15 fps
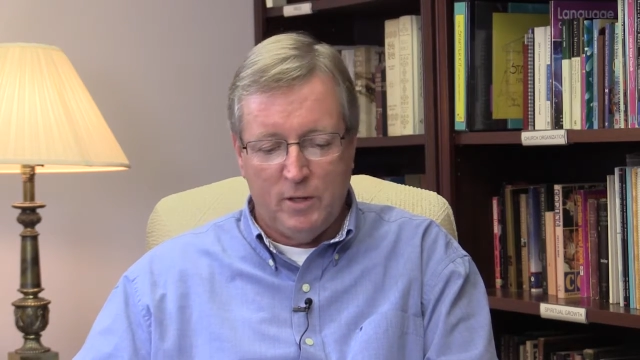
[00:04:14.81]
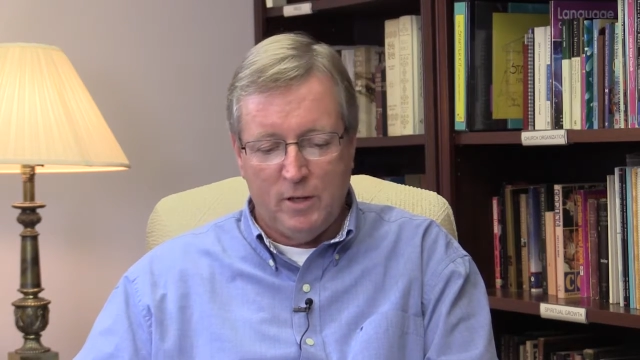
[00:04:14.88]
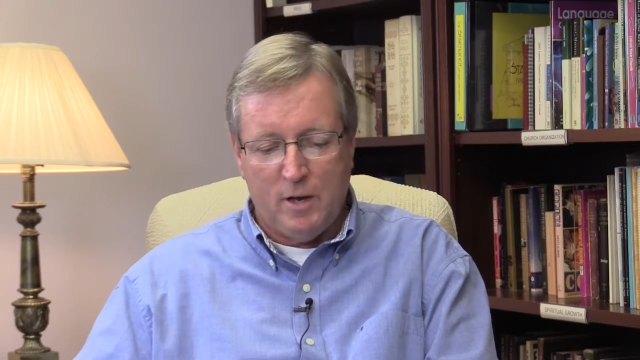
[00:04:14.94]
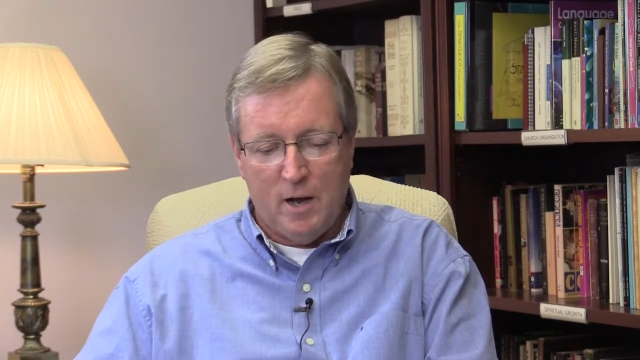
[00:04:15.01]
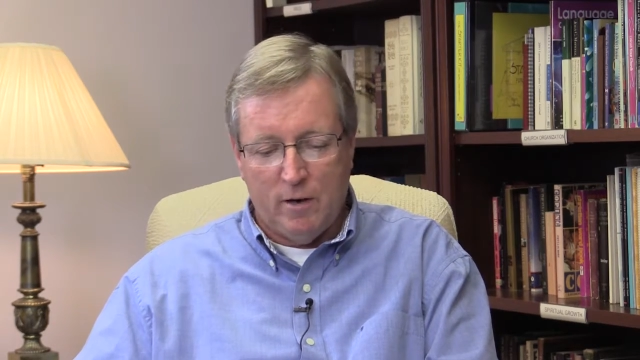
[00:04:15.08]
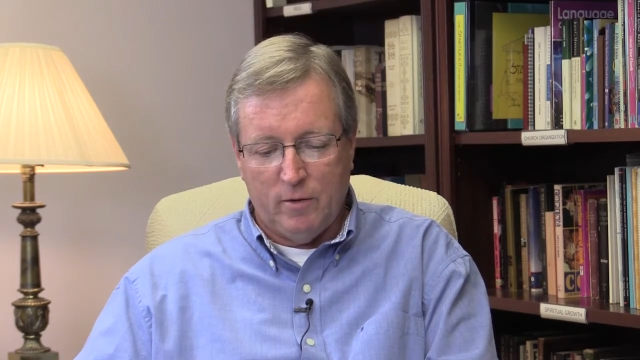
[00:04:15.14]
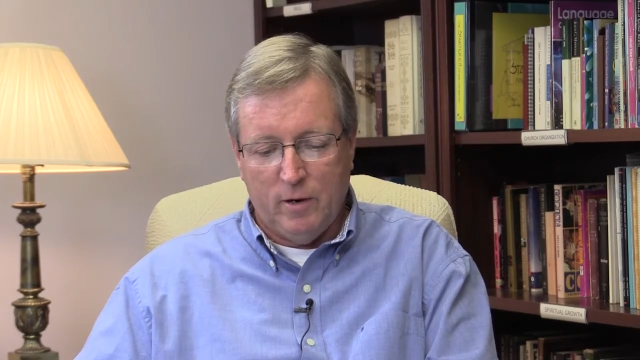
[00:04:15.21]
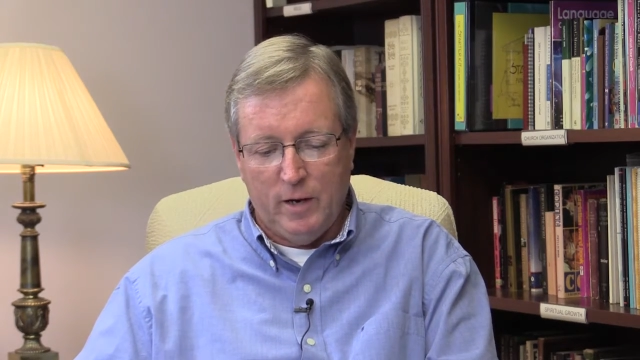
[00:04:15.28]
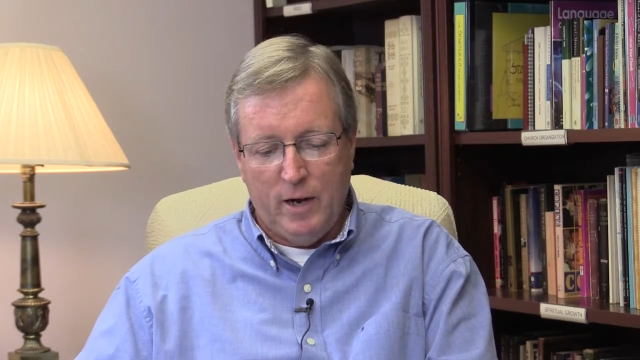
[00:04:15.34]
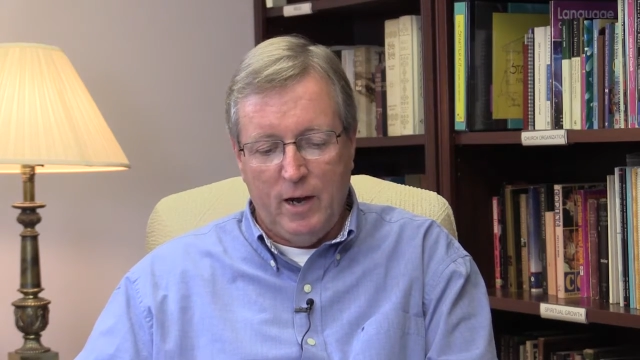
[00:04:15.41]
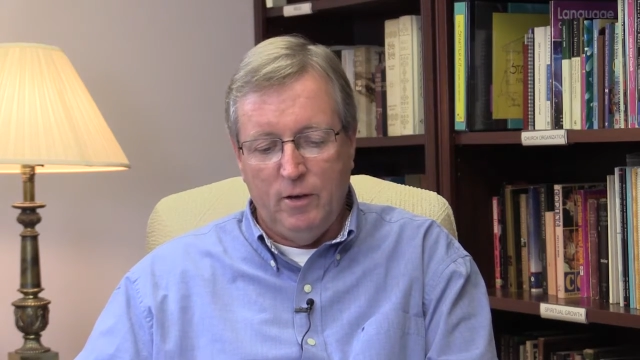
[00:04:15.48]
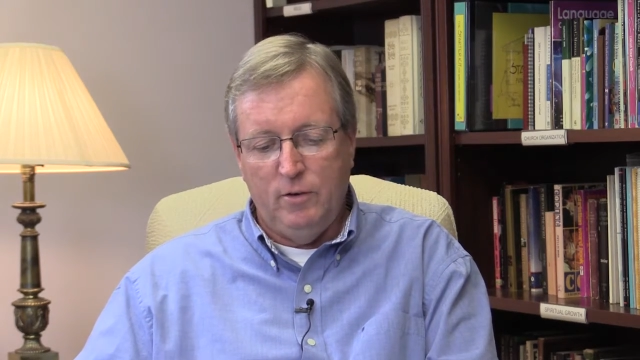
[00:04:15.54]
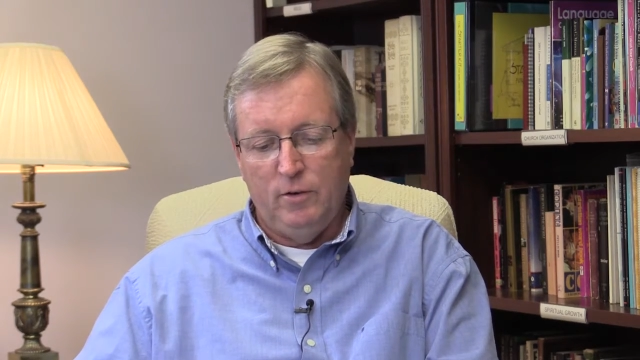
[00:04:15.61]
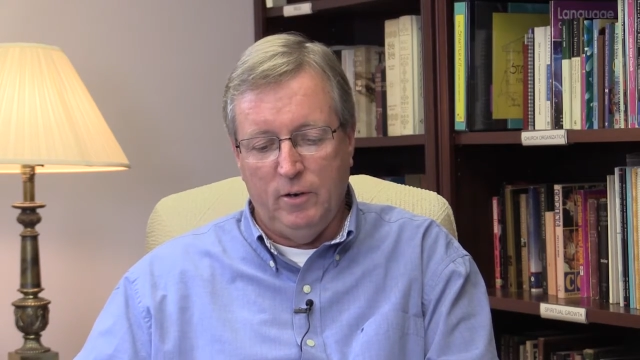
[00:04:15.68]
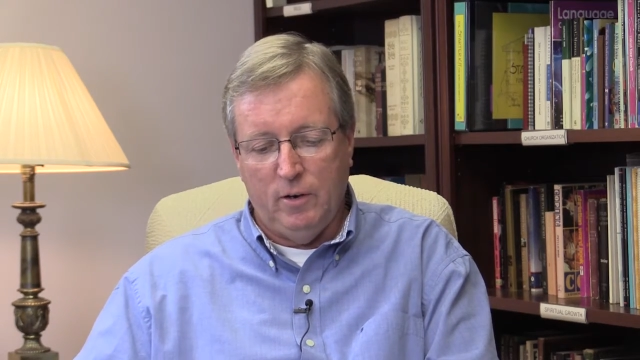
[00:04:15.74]
of the
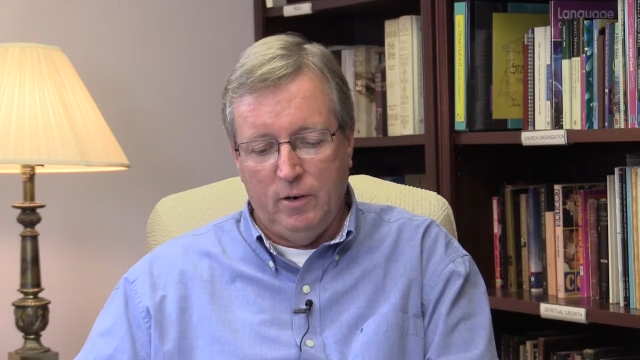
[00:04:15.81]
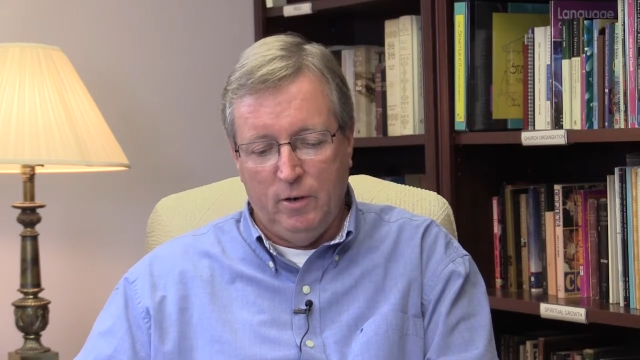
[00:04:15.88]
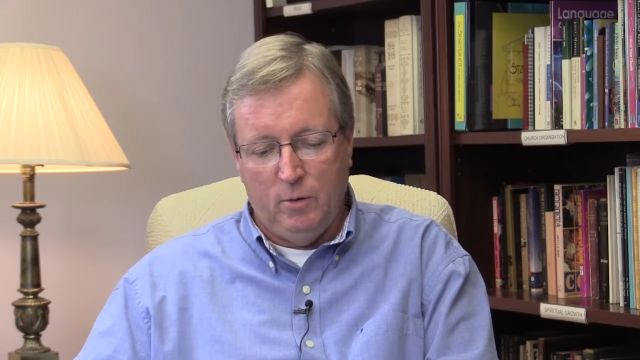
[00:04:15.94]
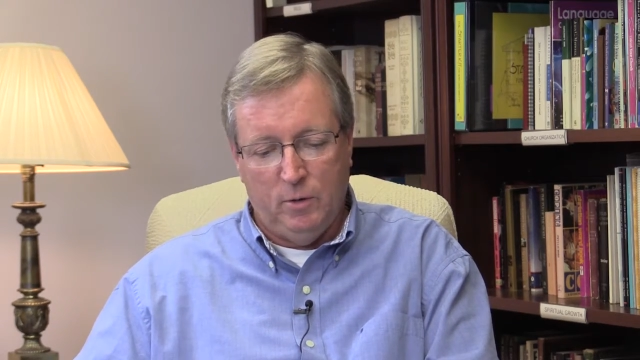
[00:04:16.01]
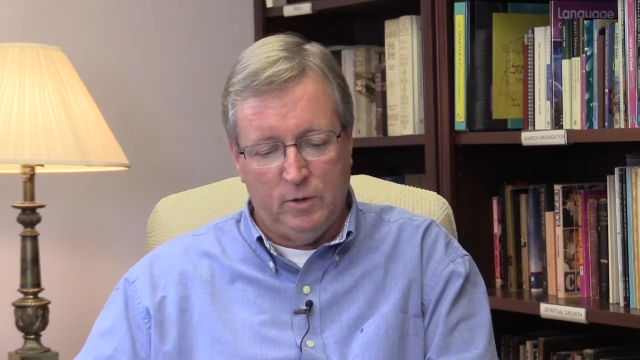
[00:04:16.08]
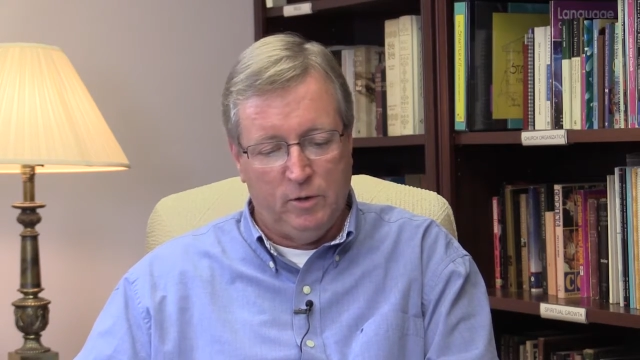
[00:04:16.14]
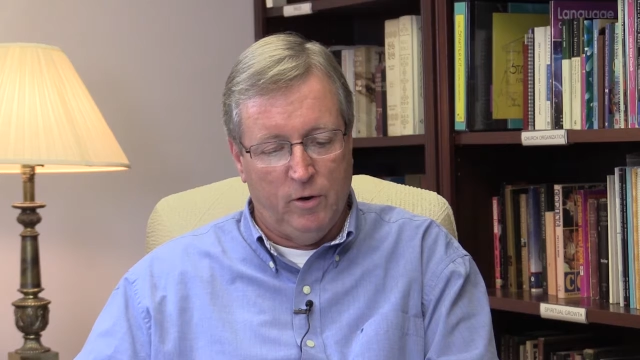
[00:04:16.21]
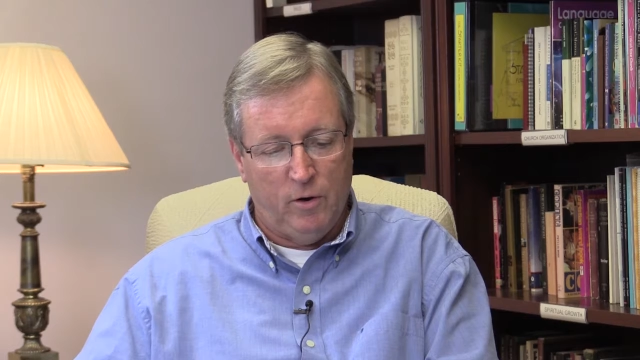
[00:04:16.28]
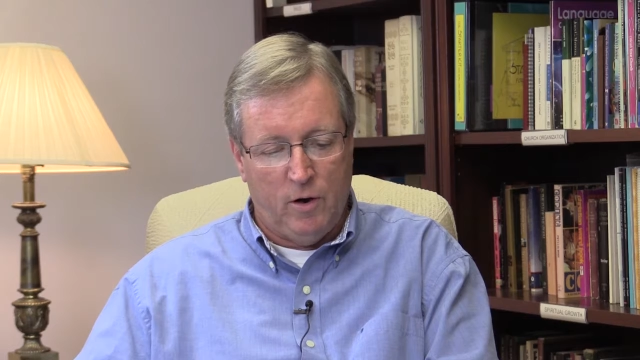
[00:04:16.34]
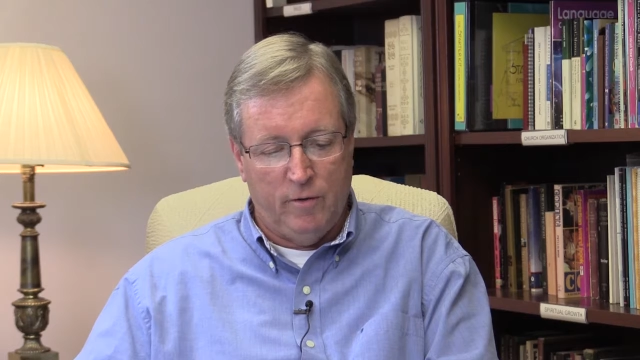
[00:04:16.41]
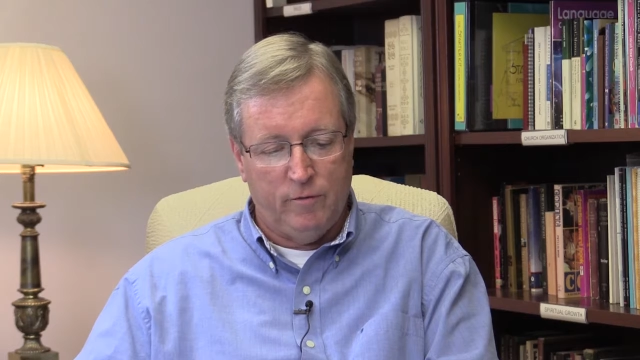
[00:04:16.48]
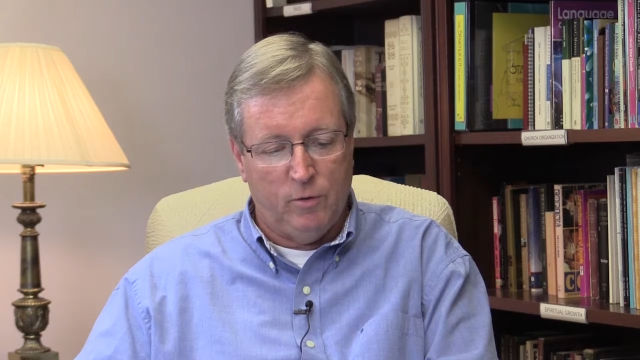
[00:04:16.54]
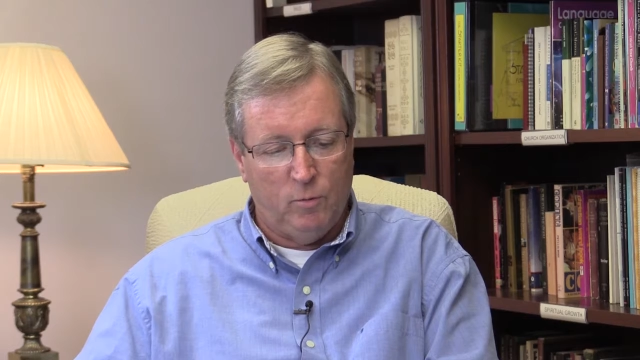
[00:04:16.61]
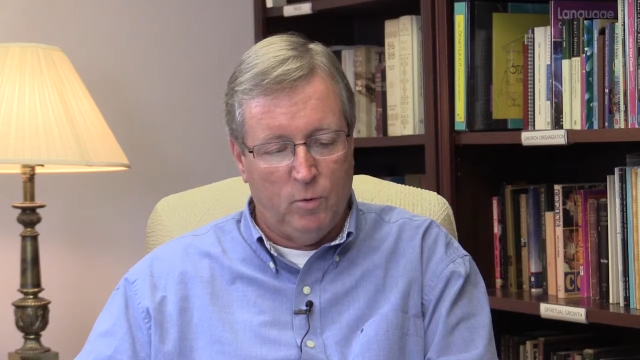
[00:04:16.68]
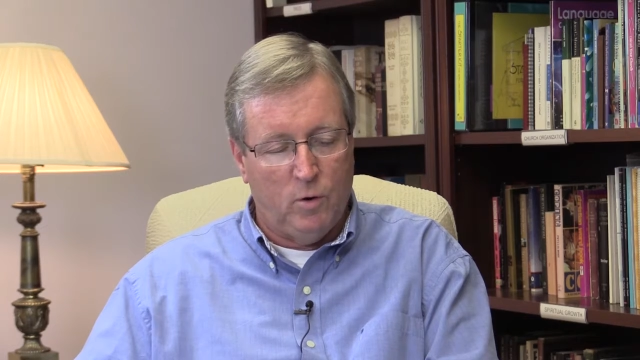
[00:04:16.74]
congregation who had gone
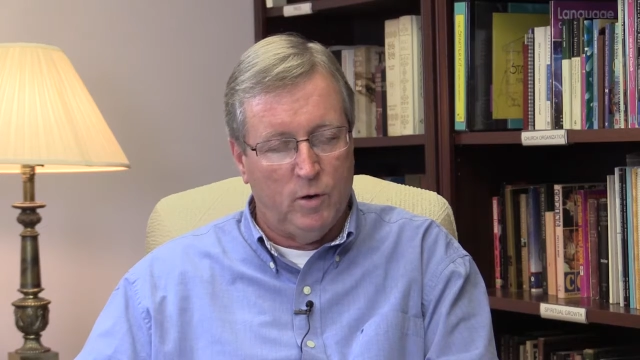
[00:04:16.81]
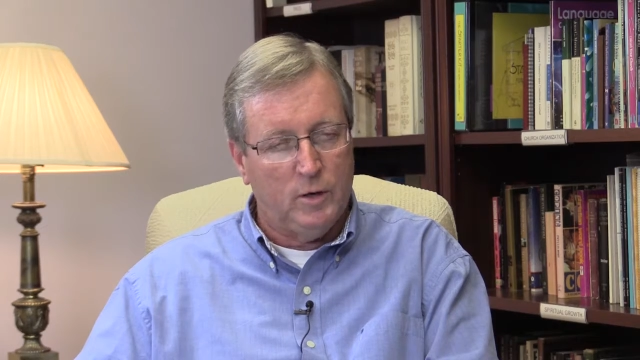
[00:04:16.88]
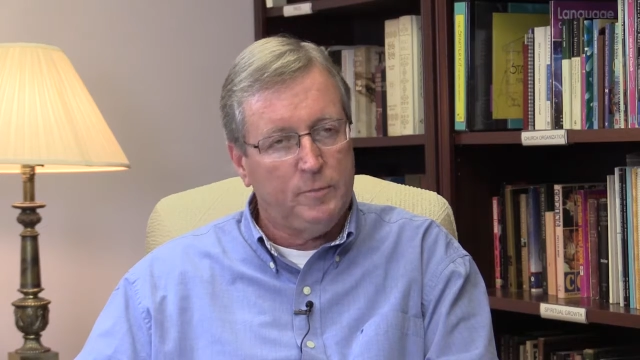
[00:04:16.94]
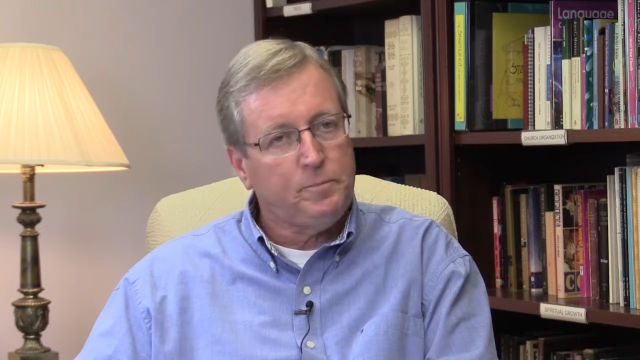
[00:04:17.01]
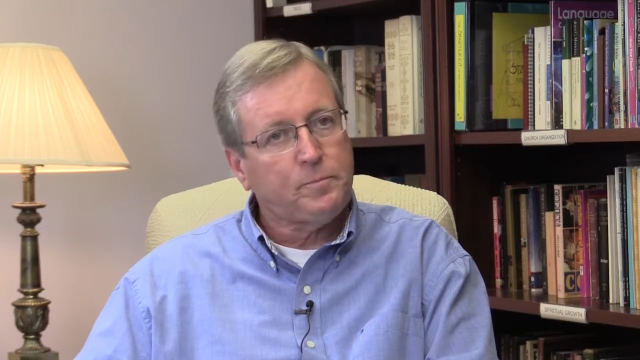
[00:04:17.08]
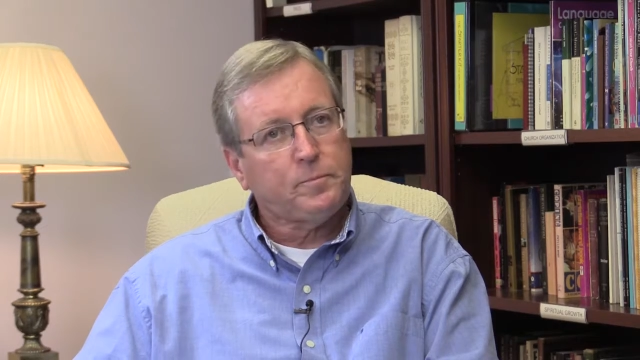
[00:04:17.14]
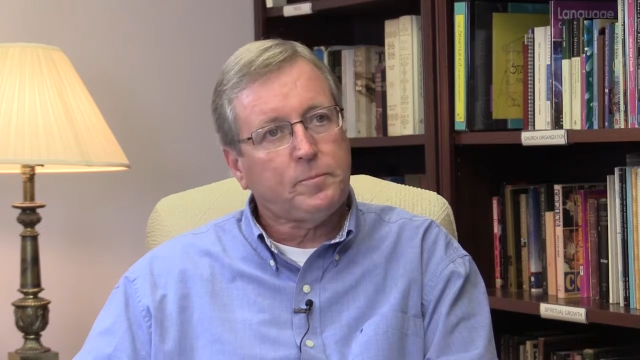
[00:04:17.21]
off to war.